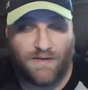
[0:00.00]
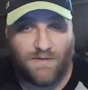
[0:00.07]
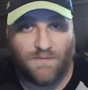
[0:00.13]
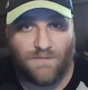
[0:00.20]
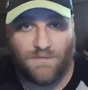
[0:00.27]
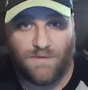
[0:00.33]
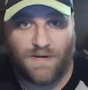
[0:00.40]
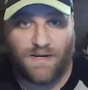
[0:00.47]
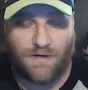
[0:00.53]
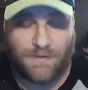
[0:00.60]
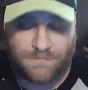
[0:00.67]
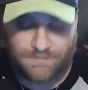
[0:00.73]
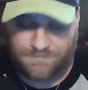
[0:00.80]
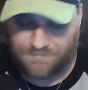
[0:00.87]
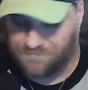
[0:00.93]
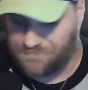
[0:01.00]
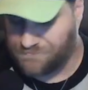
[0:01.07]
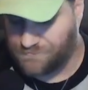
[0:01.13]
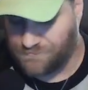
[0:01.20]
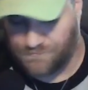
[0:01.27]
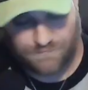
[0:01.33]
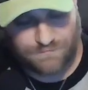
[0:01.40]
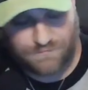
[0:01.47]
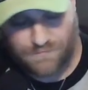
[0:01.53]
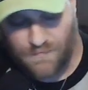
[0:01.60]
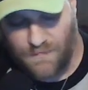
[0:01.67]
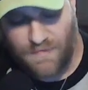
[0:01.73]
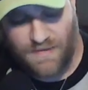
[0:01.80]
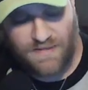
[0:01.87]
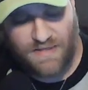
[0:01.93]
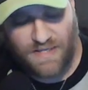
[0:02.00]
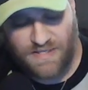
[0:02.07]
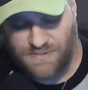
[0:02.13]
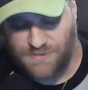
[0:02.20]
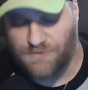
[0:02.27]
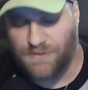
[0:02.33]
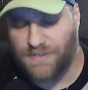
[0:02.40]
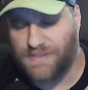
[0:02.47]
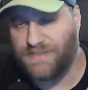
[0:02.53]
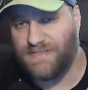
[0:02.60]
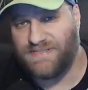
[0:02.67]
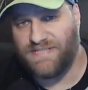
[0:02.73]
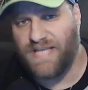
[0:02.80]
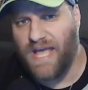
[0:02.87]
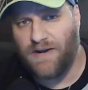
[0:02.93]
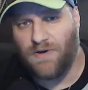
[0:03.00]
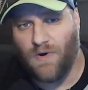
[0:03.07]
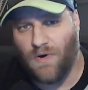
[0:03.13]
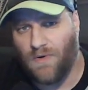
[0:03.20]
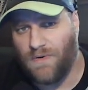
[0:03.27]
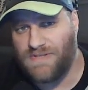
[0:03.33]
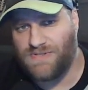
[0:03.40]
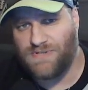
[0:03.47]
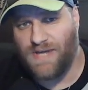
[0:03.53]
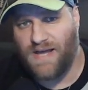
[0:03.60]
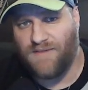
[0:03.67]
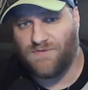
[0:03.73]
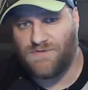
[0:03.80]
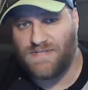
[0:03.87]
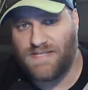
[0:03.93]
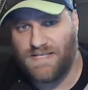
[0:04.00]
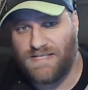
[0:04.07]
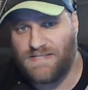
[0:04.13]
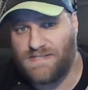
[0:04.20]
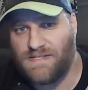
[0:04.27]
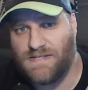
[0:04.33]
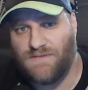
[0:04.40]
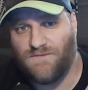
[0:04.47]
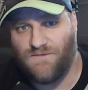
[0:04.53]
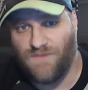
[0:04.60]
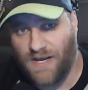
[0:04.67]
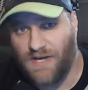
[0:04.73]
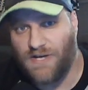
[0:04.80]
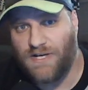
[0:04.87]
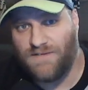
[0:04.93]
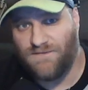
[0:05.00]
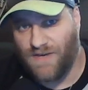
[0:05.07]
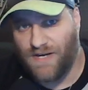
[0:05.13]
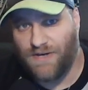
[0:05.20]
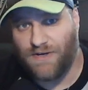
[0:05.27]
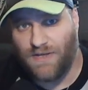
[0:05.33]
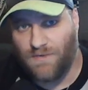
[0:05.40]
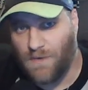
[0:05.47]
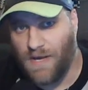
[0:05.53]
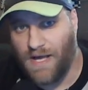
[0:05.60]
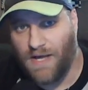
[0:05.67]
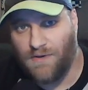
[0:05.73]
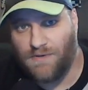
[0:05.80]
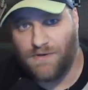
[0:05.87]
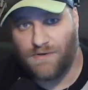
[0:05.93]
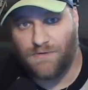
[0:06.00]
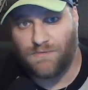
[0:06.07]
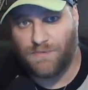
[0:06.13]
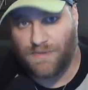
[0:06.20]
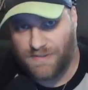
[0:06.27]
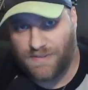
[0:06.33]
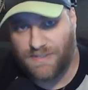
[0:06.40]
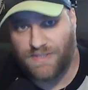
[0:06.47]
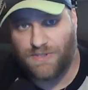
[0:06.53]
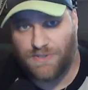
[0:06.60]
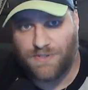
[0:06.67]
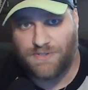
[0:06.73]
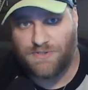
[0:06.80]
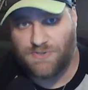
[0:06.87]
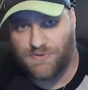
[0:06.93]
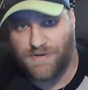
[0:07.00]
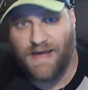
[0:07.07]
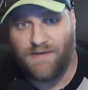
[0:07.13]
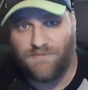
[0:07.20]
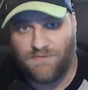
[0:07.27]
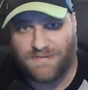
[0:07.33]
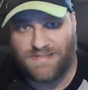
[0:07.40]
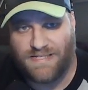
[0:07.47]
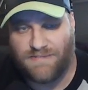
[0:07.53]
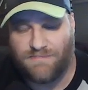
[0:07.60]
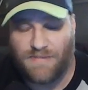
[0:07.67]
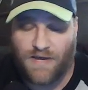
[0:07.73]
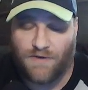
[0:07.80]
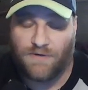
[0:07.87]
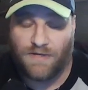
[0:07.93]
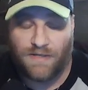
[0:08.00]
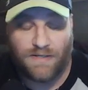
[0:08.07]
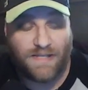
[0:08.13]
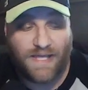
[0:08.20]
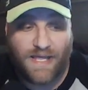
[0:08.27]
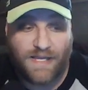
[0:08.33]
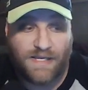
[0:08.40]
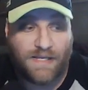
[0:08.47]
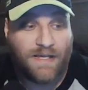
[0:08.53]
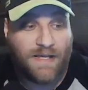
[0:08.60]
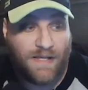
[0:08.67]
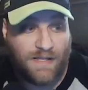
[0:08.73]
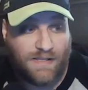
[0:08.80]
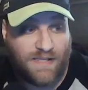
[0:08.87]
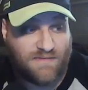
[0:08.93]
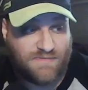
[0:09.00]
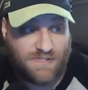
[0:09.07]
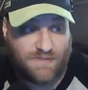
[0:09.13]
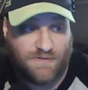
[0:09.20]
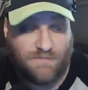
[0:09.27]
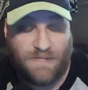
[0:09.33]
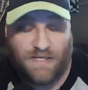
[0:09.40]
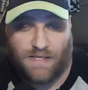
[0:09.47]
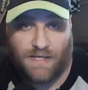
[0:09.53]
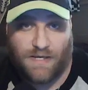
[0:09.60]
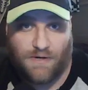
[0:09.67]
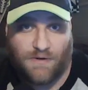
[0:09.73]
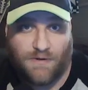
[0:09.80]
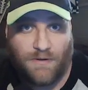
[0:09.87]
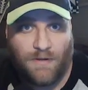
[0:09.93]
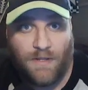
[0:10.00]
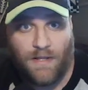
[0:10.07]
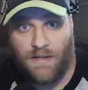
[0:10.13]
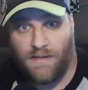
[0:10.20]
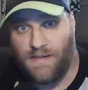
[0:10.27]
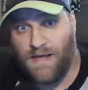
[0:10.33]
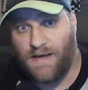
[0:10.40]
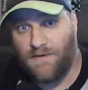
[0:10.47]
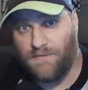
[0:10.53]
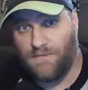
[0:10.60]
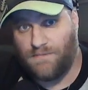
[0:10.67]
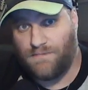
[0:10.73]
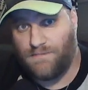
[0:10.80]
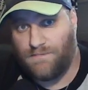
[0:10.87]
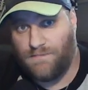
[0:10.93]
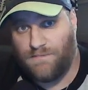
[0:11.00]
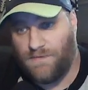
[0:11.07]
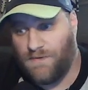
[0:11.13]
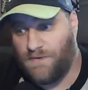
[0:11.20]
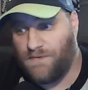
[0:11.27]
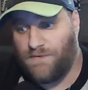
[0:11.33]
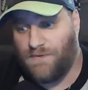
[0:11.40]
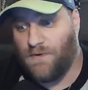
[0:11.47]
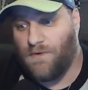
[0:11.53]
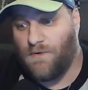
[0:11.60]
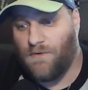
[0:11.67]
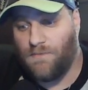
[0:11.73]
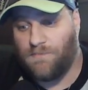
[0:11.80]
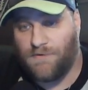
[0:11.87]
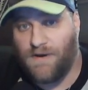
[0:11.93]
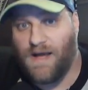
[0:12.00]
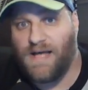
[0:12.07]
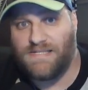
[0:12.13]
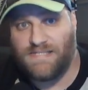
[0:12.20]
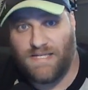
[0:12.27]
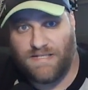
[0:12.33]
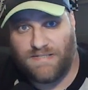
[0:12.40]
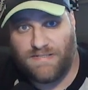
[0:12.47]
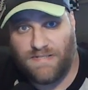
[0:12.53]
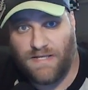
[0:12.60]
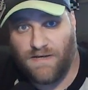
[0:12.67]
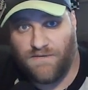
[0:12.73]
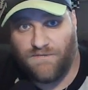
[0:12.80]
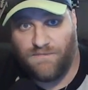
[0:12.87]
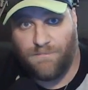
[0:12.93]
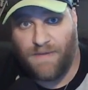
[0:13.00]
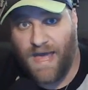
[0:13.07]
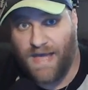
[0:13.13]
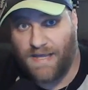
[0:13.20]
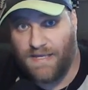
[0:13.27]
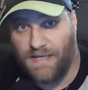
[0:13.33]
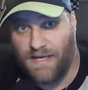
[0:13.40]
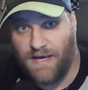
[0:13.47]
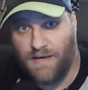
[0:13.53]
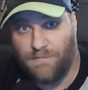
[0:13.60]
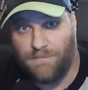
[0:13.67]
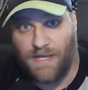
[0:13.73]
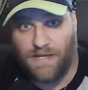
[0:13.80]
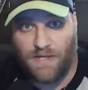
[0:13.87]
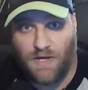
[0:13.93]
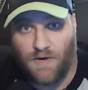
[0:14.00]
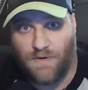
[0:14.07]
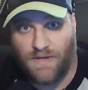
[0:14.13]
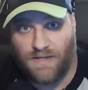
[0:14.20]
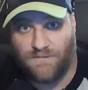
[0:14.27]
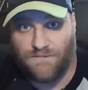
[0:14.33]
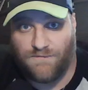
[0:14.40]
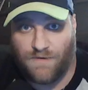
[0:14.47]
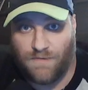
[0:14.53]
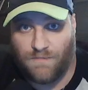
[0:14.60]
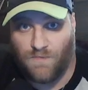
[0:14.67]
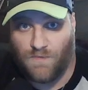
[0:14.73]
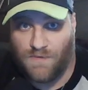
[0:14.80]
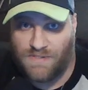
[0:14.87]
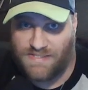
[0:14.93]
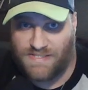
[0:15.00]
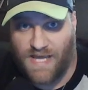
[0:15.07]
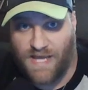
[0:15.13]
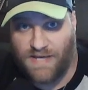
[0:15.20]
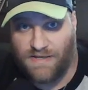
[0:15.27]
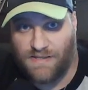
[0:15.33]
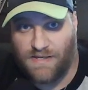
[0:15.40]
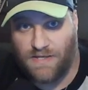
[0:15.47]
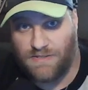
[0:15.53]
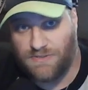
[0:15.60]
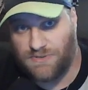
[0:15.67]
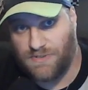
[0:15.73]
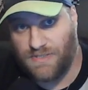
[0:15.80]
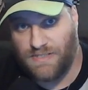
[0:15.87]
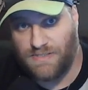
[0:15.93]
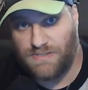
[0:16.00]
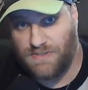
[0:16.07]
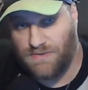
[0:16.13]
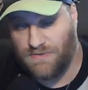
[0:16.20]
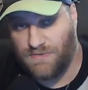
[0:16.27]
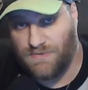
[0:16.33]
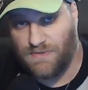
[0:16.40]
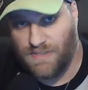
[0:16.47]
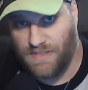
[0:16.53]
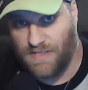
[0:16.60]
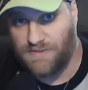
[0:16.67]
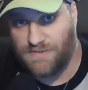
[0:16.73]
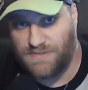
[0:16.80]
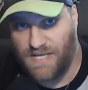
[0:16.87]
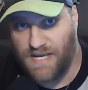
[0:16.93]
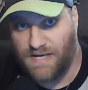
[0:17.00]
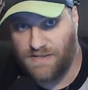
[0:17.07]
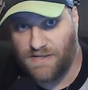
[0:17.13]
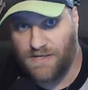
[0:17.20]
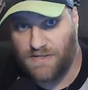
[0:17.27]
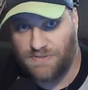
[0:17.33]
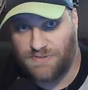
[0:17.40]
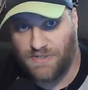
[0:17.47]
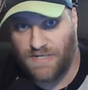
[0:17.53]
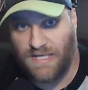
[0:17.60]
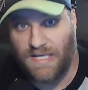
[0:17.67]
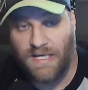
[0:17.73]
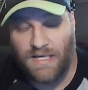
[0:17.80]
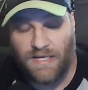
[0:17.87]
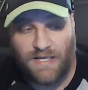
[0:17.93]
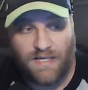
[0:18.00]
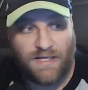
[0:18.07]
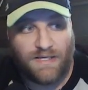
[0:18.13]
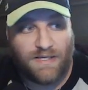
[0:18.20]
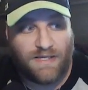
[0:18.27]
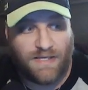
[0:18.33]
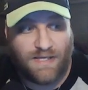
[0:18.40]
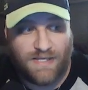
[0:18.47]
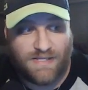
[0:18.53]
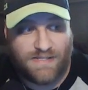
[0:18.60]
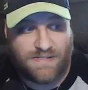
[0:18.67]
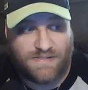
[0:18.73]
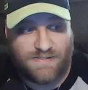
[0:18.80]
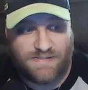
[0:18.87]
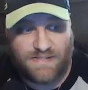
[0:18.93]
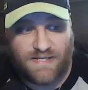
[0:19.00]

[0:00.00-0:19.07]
where historically Seattle always travels east very, very well. They're a really good travel team. Now, again, that was under Pete Carroll. The whole process of packing up and going from one side of the country to another side of the country is